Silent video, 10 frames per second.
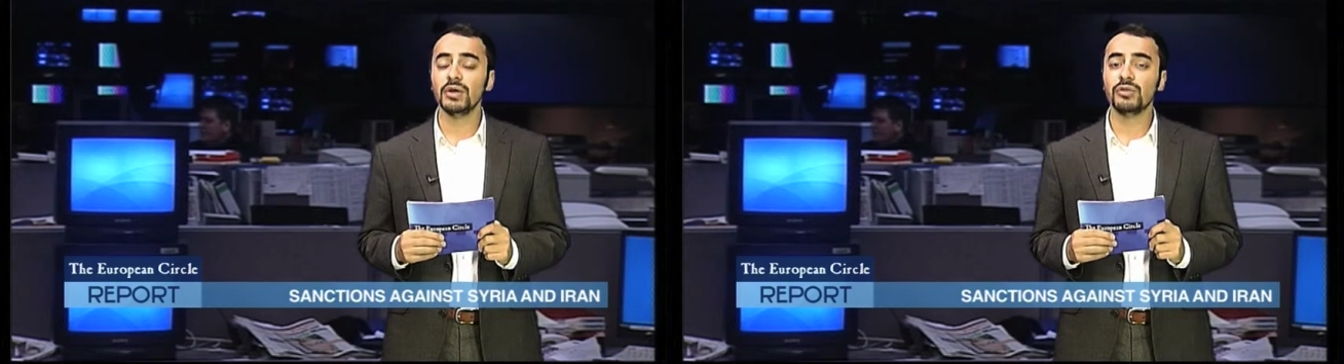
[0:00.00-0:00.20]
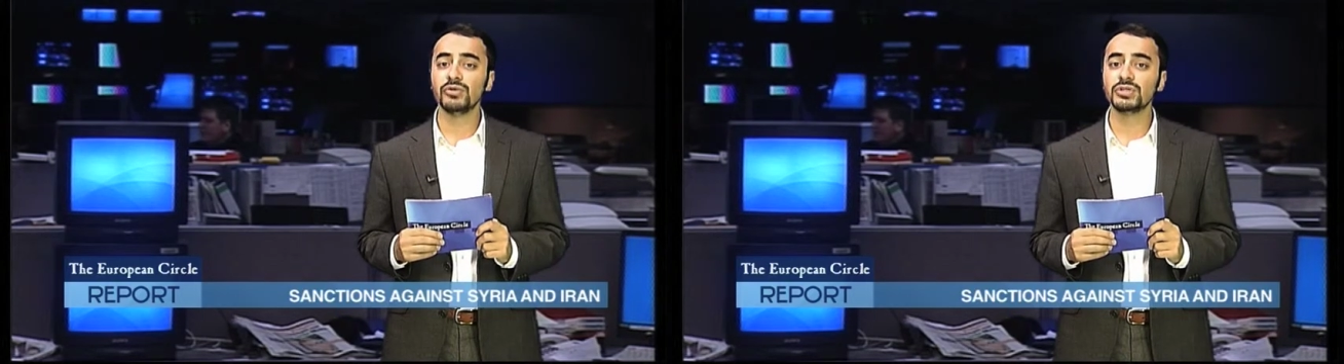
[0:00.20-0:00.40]

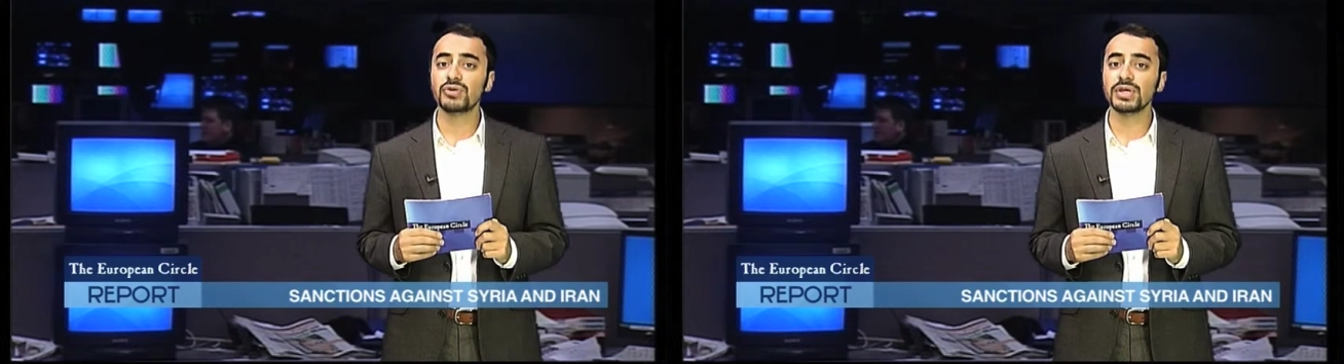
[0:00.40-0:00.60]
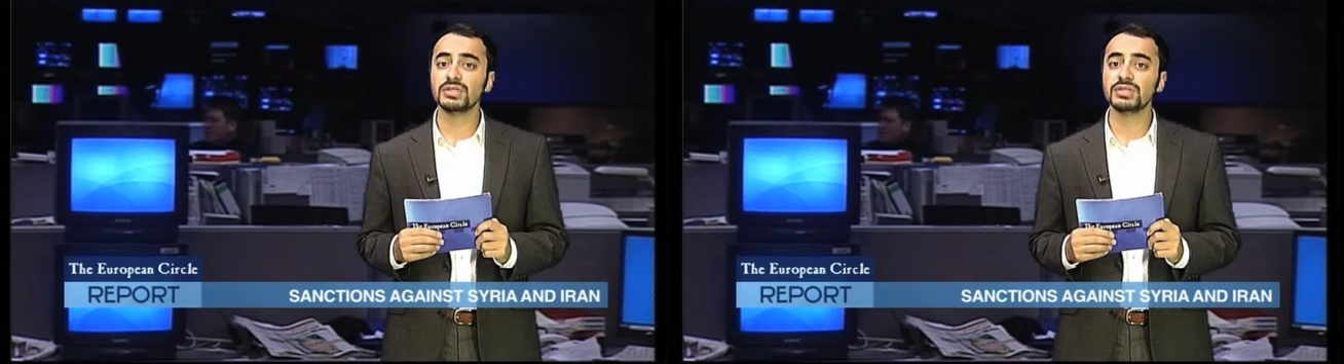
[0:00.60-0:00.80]
the
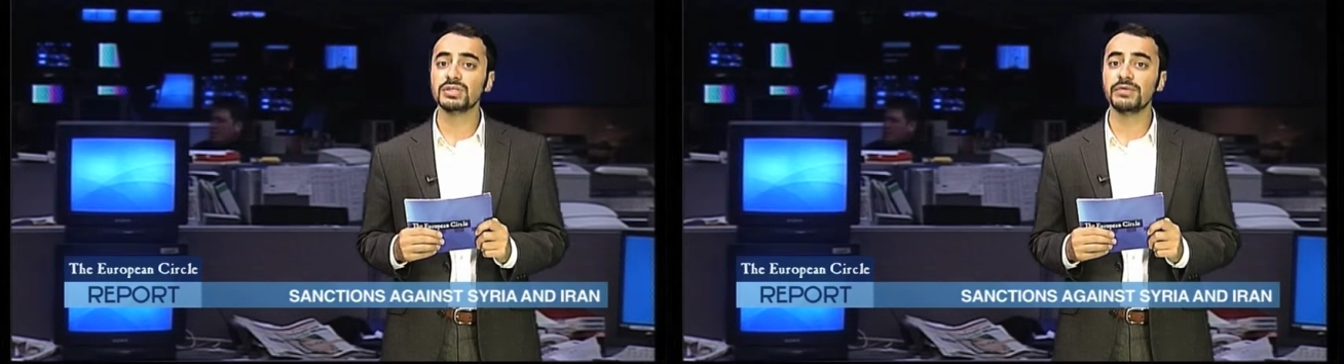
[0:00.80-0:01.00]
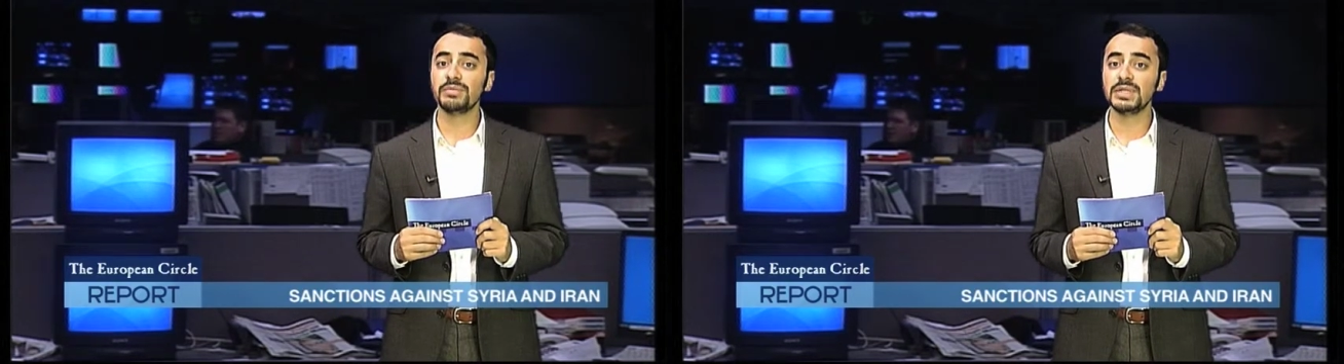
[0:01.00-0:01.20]
restrictions
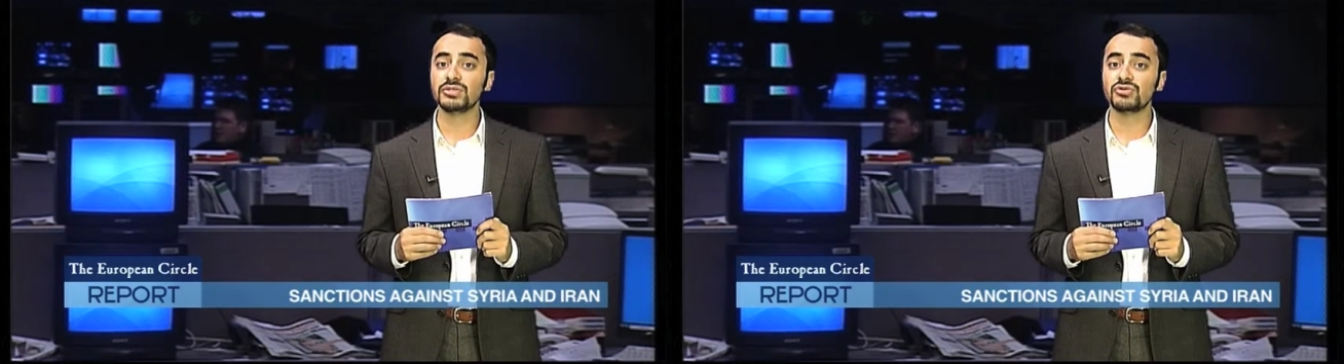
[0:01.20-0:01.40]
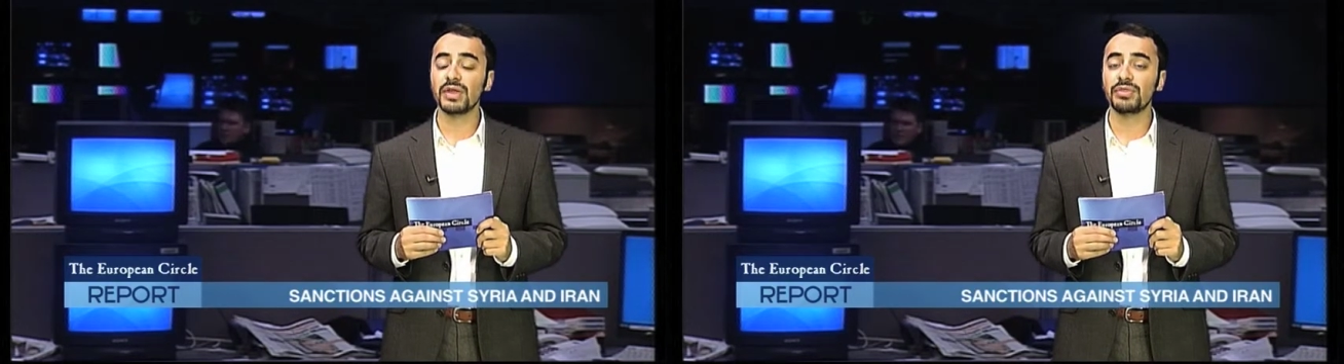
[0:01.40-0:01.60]
have been
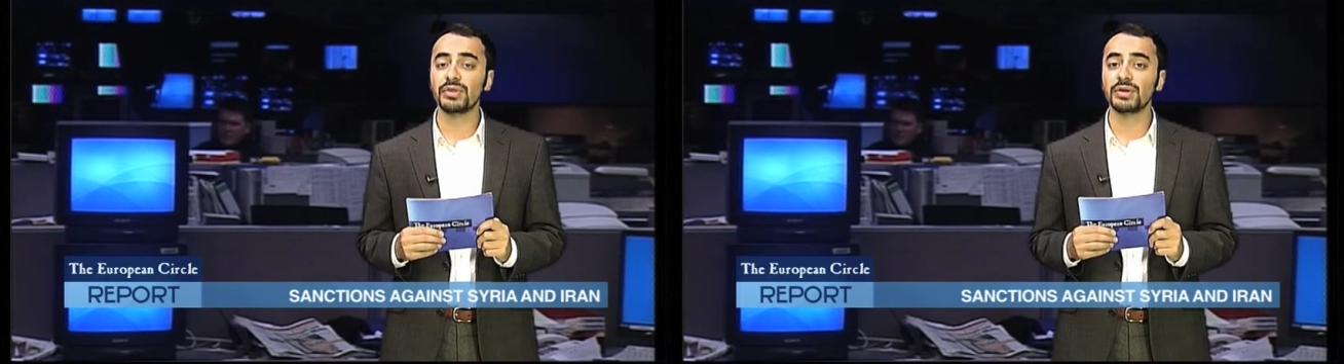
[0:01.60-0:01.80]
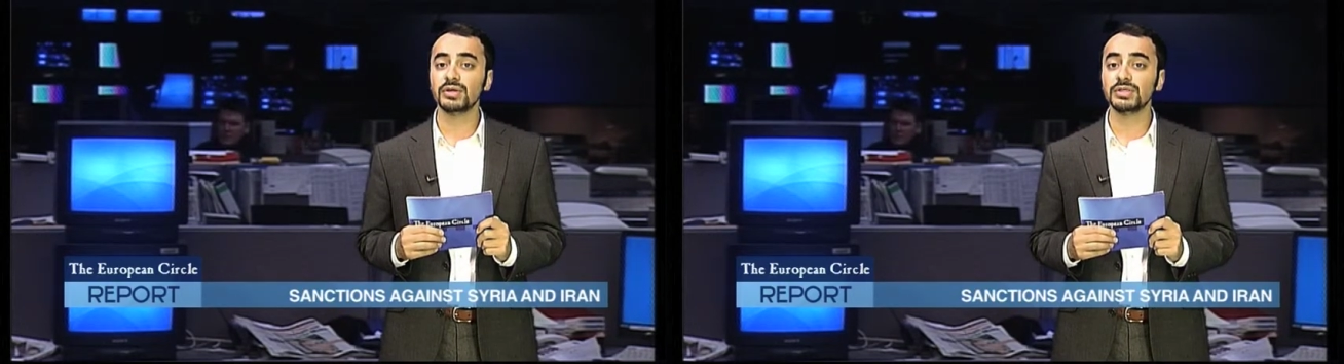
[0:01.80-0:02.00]

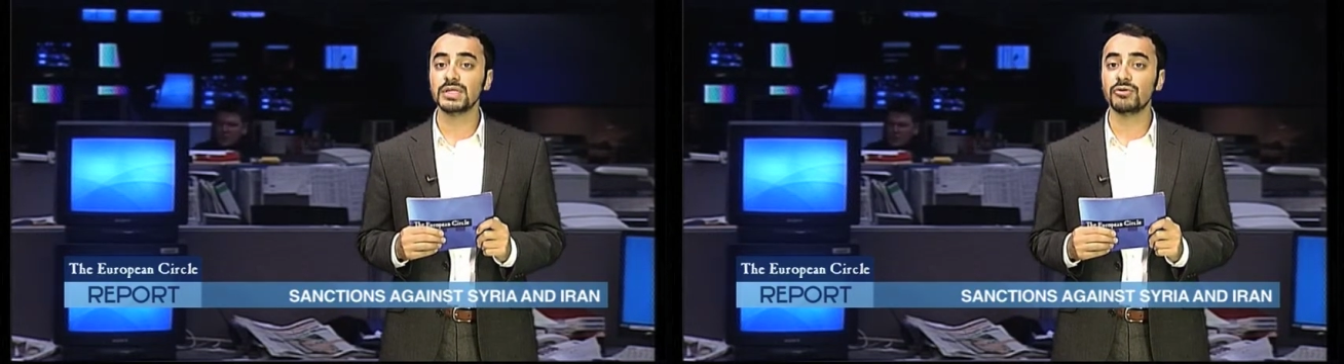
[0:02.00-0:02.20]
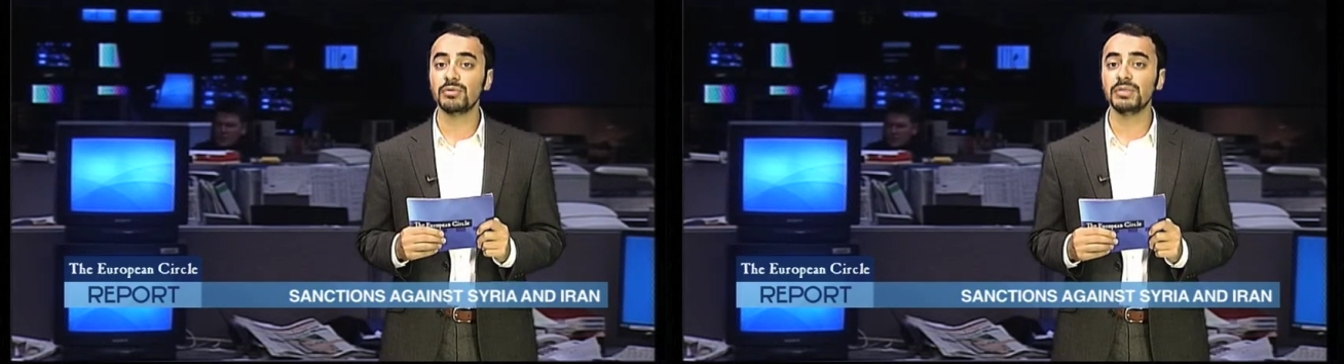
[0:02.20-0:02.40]
strengthened
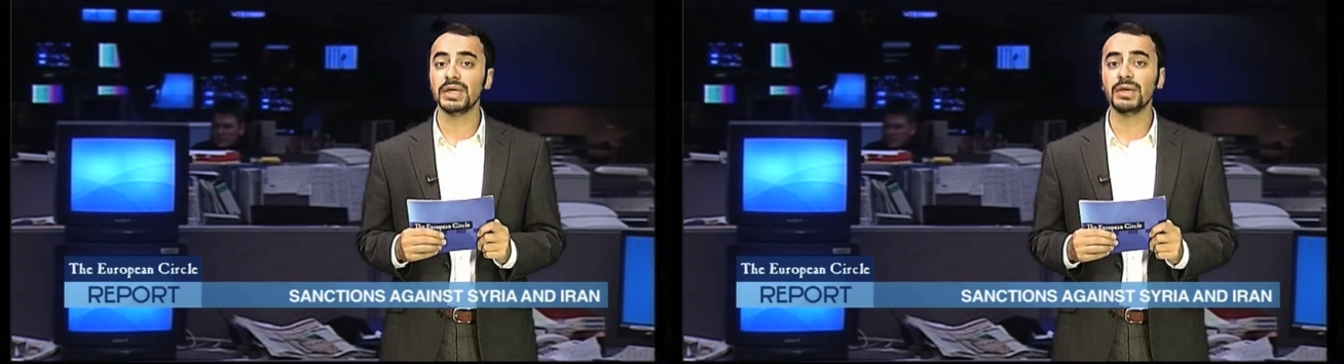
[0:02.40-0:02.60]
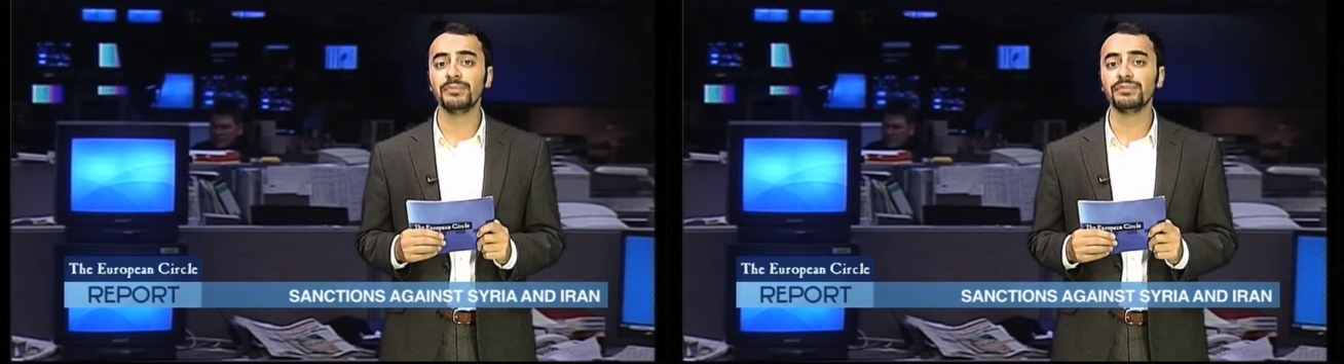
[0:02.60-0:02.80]

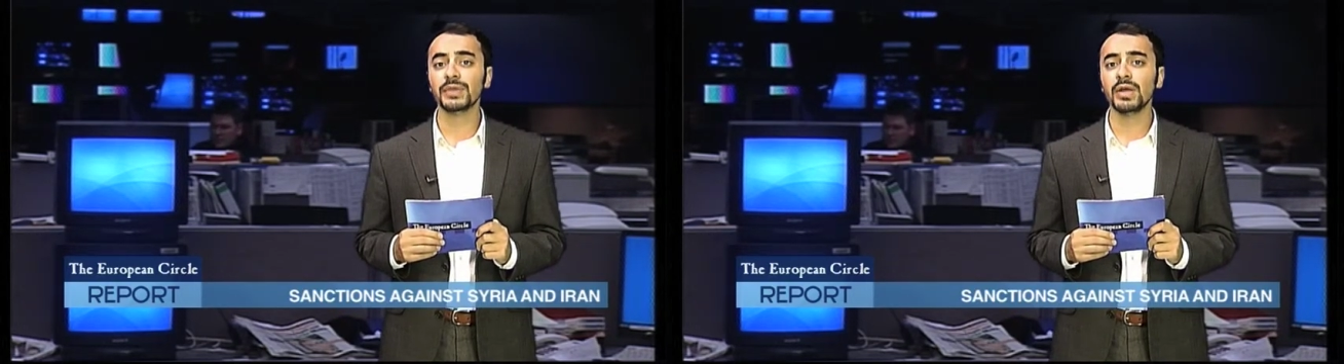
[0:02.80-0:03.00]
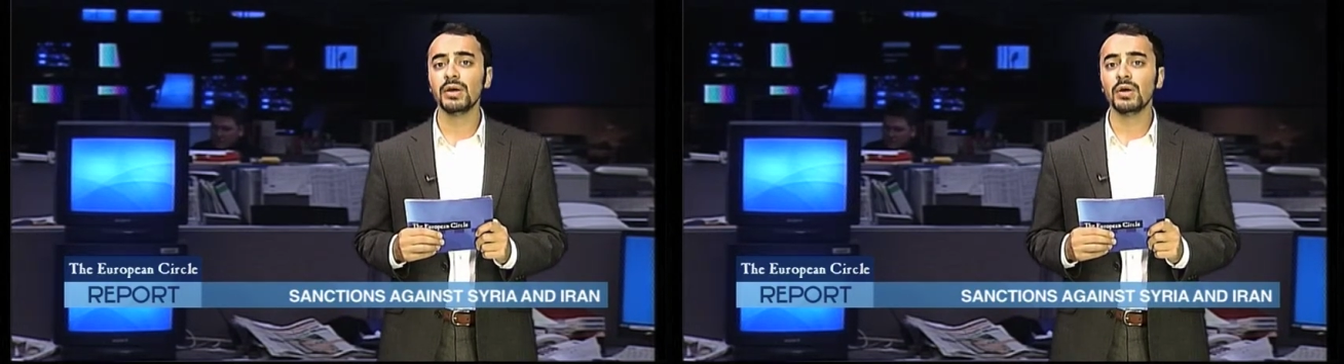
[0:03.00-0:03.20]
considerably.
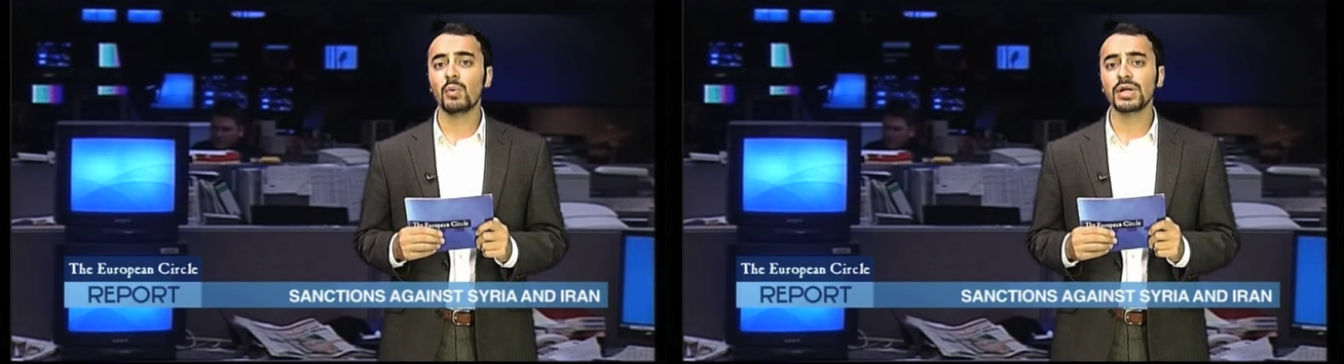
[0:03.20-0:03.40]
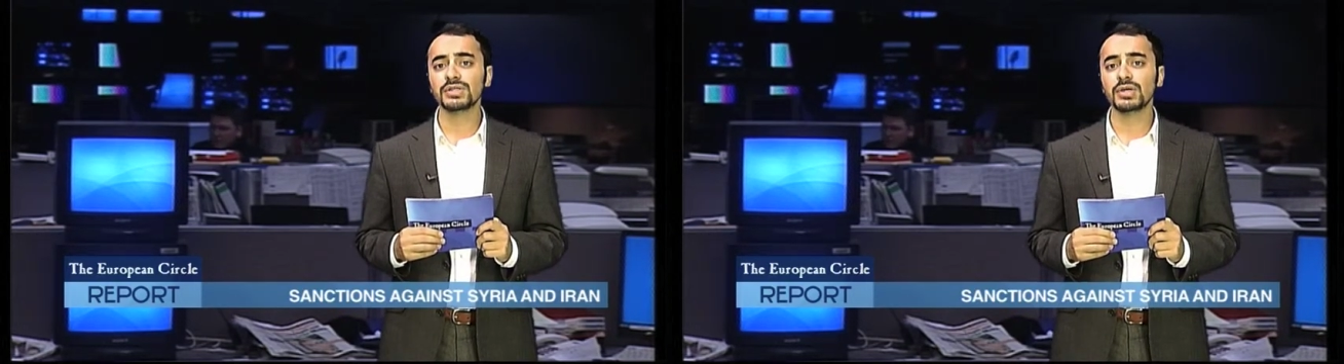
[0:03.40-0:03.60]
Whilst the